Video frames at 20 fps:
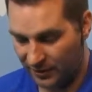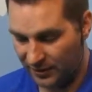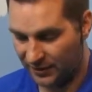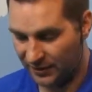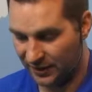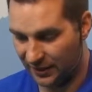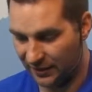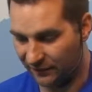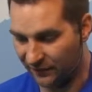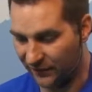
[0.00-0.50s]

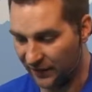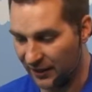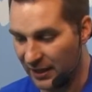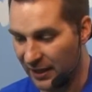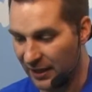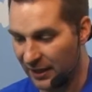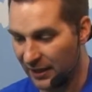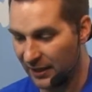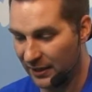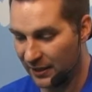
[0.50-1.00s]
Just kind of feed
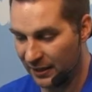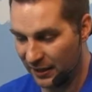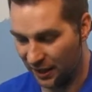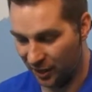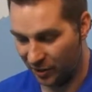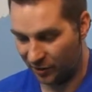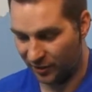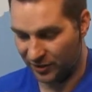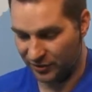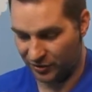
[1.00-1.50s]
it in and
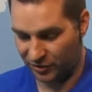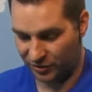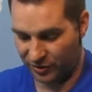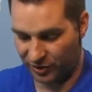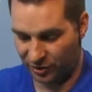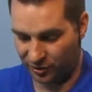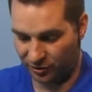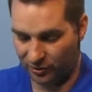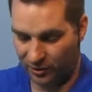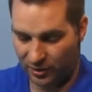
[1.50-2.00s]
out because those
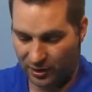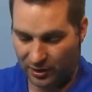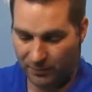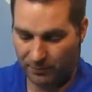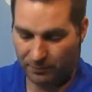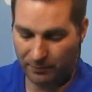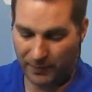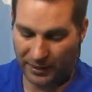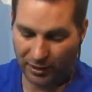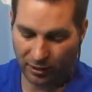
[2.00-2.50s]
little
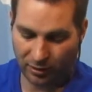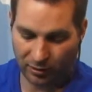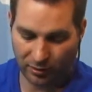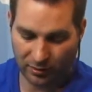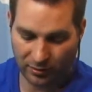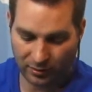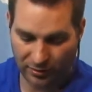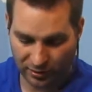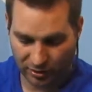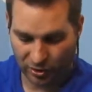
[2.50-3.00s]
metal